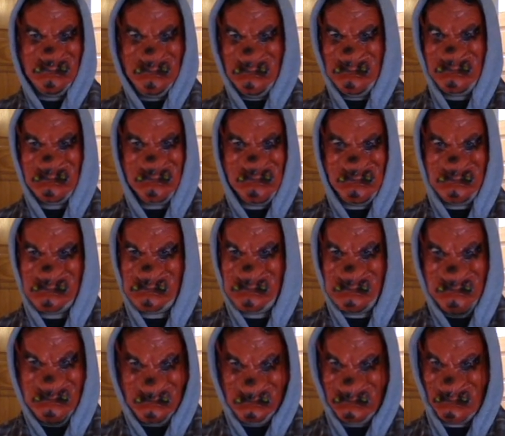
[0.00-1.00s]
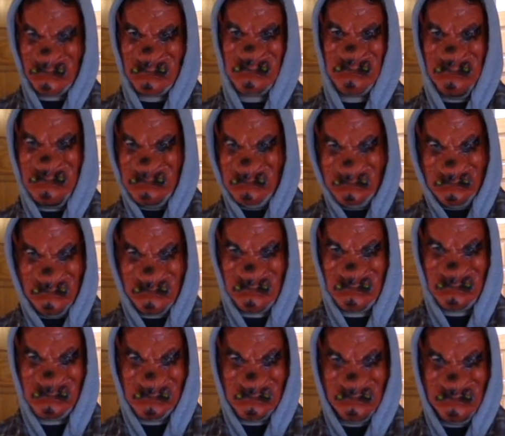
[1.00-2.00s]
It's one of life's great
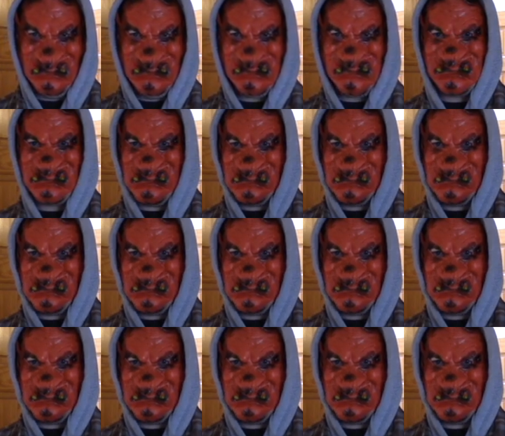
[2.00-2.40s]
mysteries,